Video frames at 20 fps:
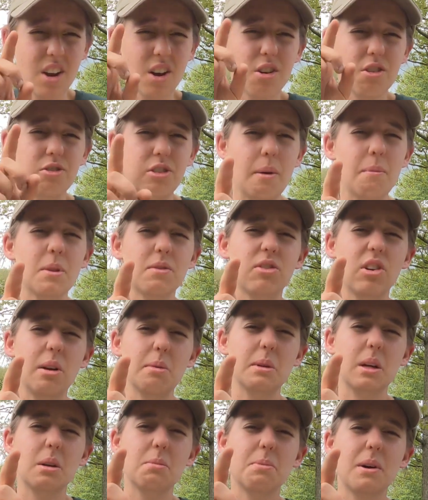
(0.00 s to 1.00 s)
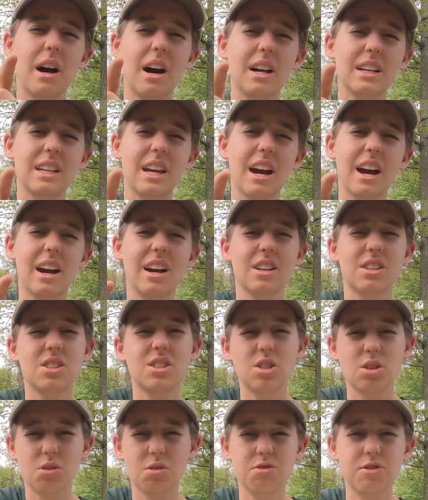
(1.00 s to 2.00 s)
from the Farmyard
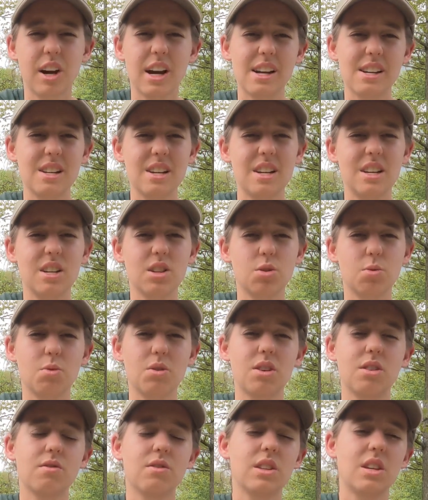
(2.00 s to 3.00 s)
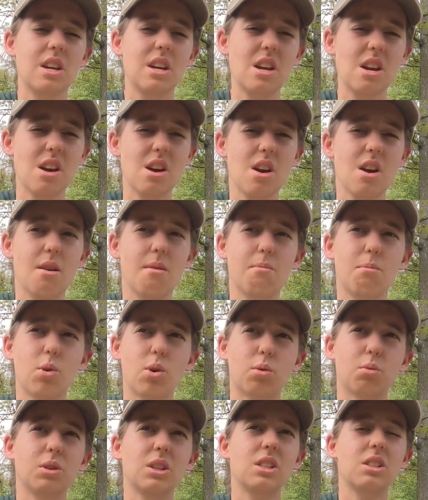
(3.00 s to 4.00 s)
podcast, you'll find it. It's one of the
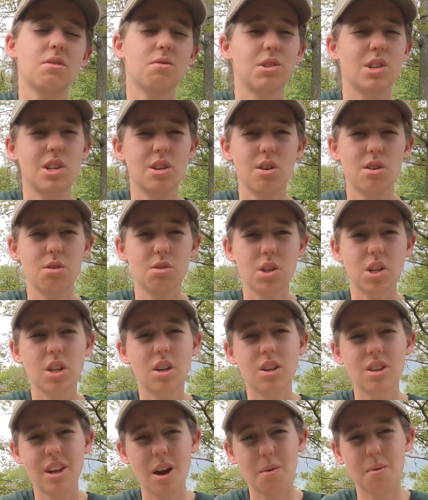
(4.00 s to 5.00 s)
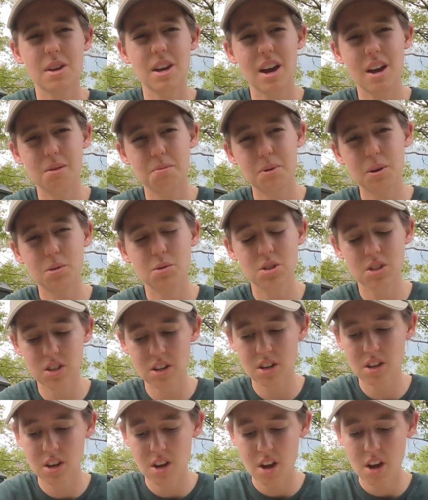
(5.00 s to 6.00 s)
more recent videos that we had
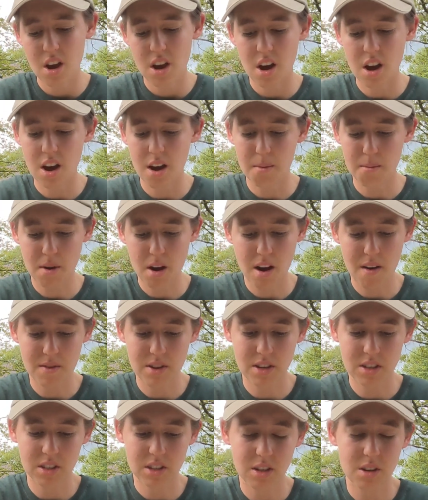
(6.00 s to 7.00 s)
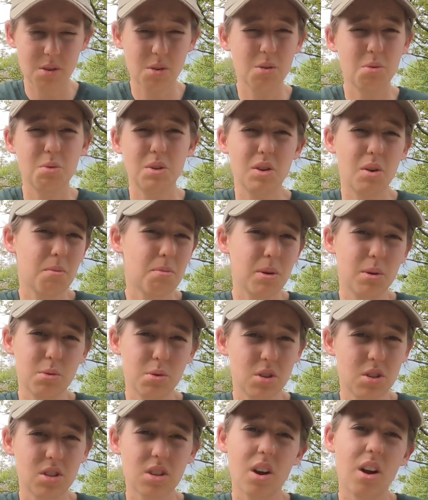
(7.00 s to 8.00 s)
posted. Obviously, we don't
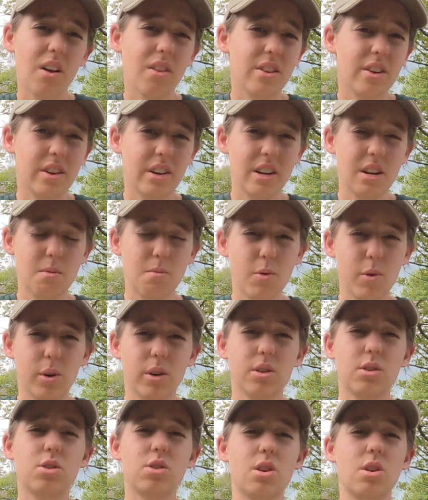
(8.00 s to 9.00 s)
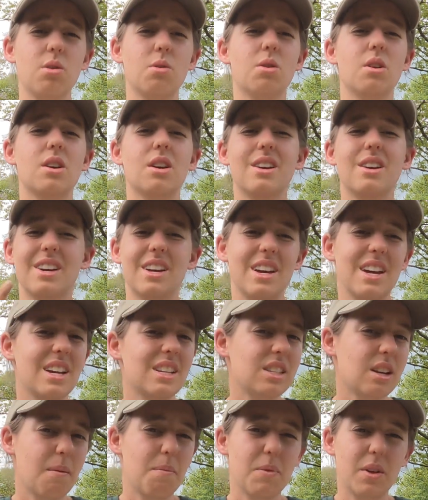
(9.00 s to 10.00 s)
post on there anymore, so
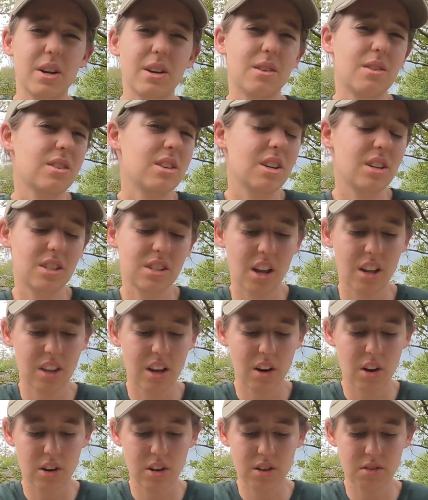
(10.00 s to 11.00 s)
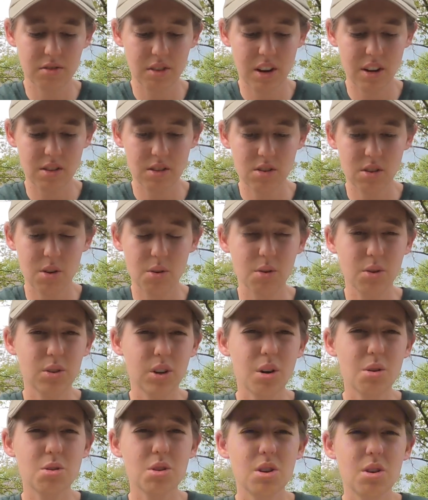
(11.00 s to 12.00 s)
it's up there. It's not that hard to find. So
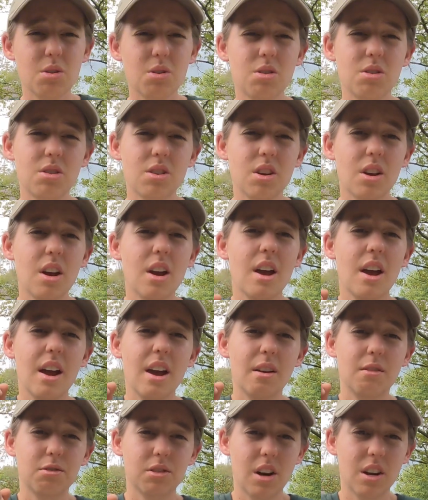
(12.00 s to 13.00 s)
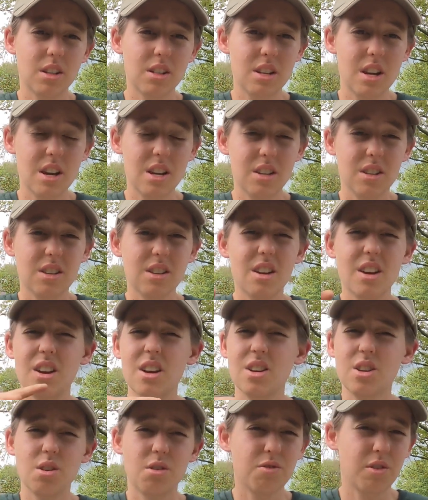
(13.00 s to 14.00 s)
grow zones and frost dates,
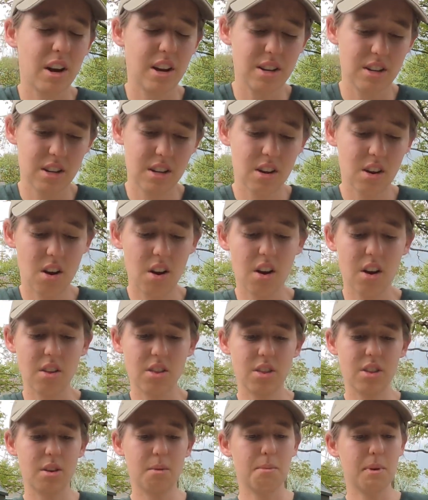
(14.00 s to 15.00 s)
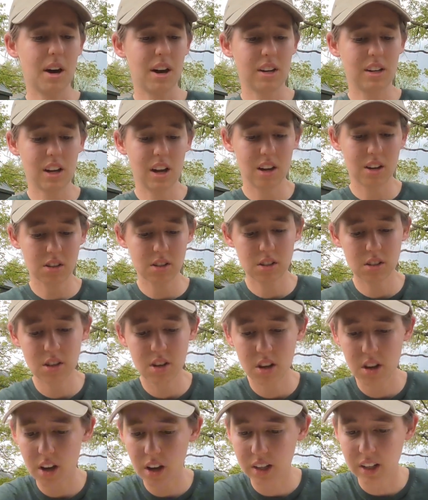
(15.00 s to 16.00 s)
you'll find it on the podcast
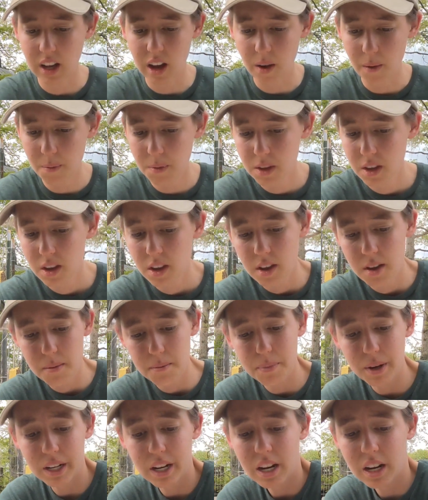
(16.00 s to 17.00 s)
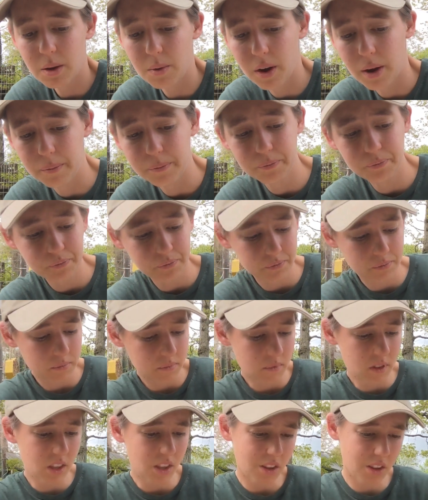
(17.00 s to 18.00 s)
account. But anyway,
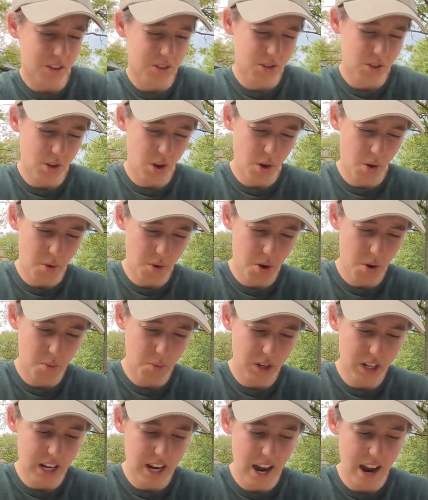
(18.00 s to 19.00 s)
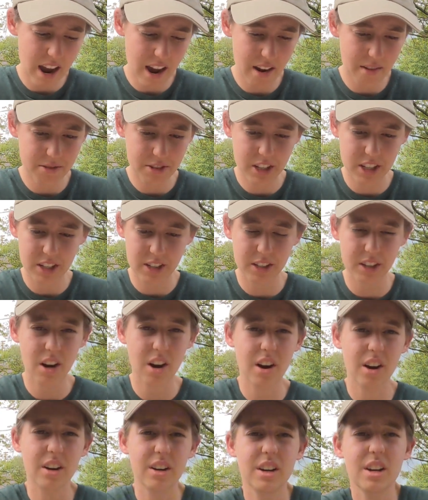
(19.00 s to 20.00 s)
so what I have here
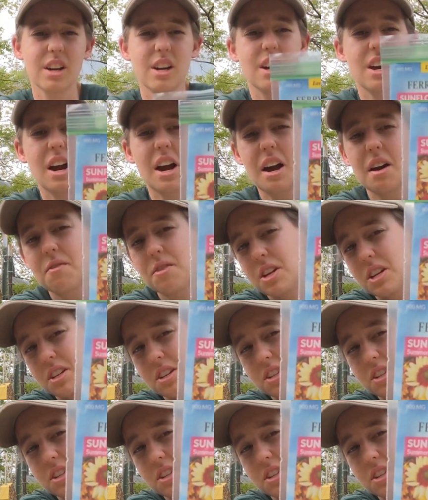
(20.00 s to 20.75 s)
I have a